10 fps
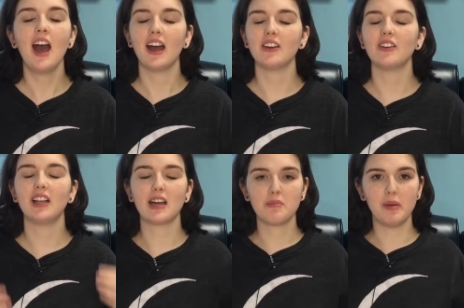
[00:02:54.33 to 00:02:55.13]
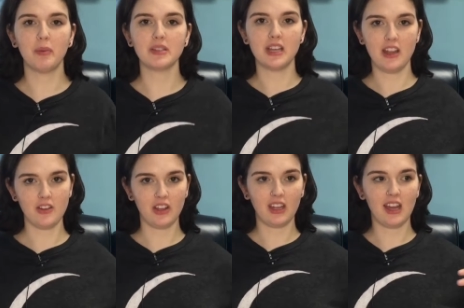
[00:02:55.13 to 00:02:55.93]
I know a lot of people say you
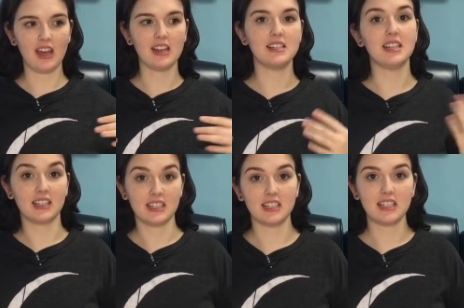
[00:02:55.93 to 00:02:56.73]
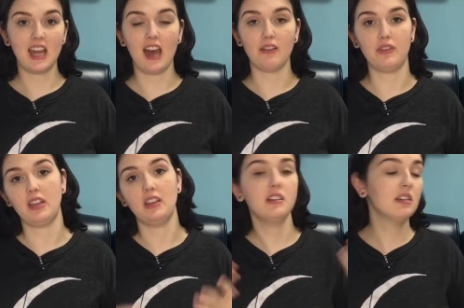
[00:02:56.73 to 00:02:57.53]
can get addicted to
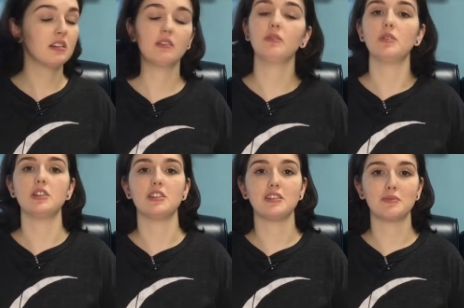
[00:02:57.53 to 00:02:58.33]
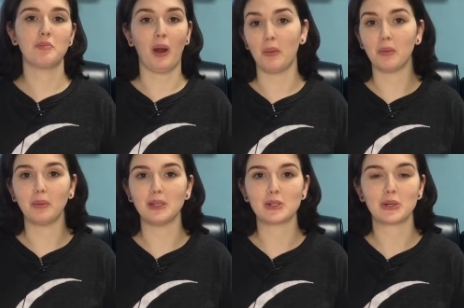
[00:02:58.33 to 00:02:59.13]
caffeine. Which is
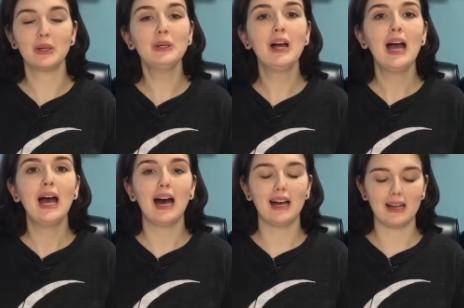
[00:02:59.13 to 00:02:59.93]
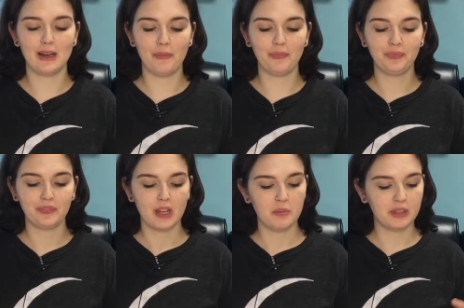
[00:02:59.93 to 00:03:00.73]
probably true, um,
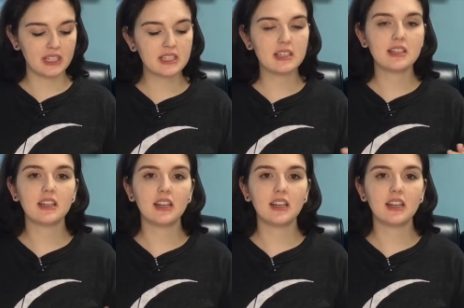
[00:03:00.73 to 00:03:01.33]
but this isn't